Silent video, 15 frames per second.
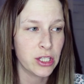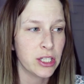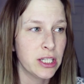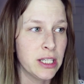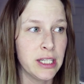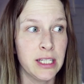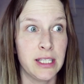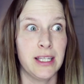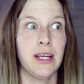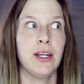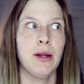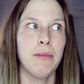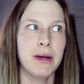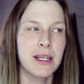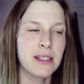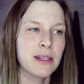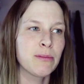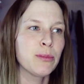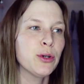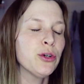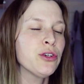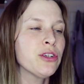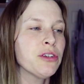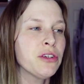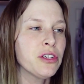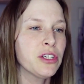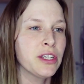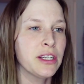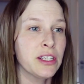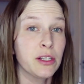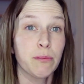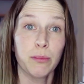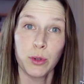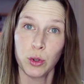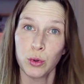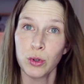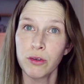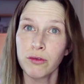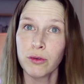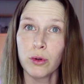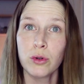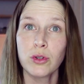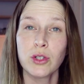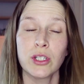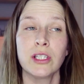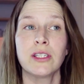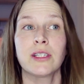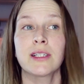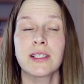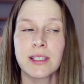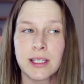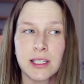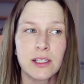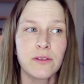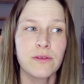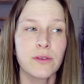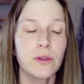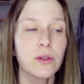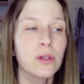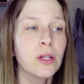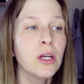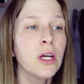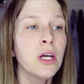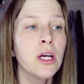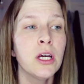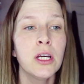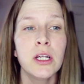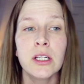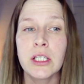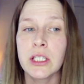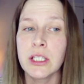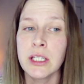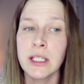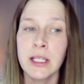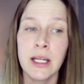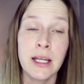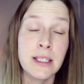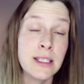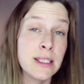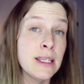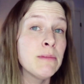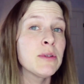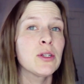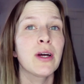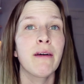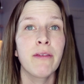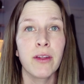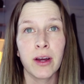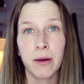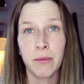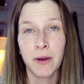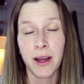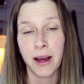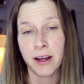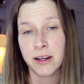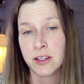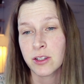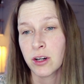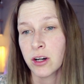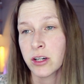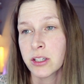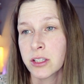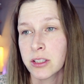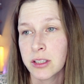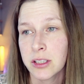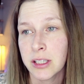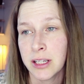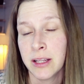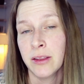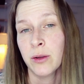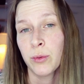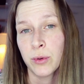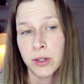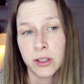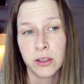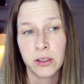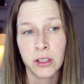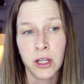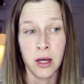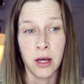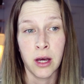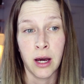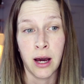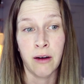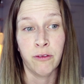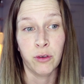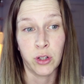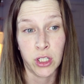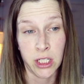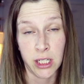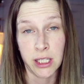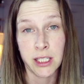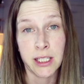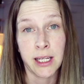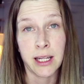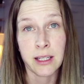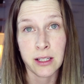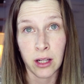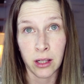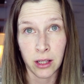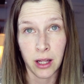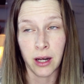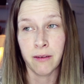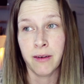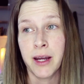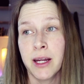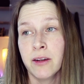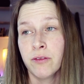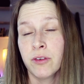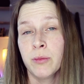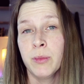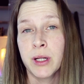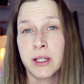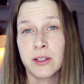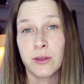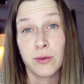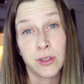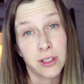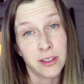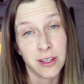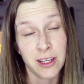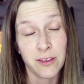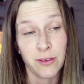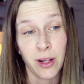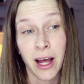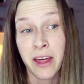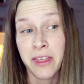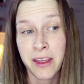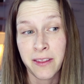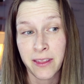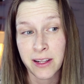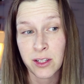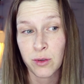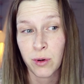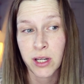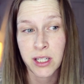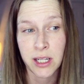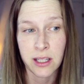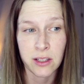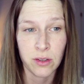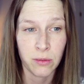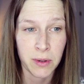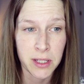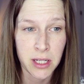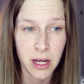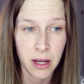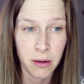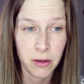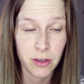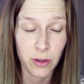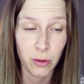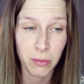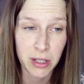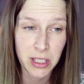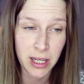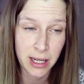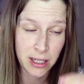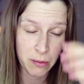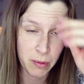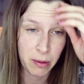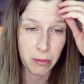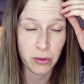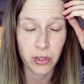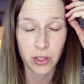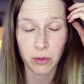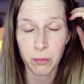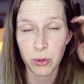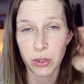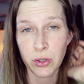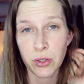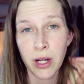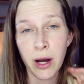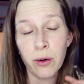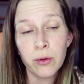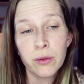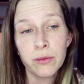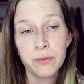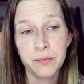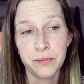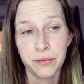she is an amazing person. She is beautiful, she's successful, she seems to have the kindest heart in the world. Unfortunately, she gets a lot of hate for being so successful. I think that's why she gets so much hate. People try to push her down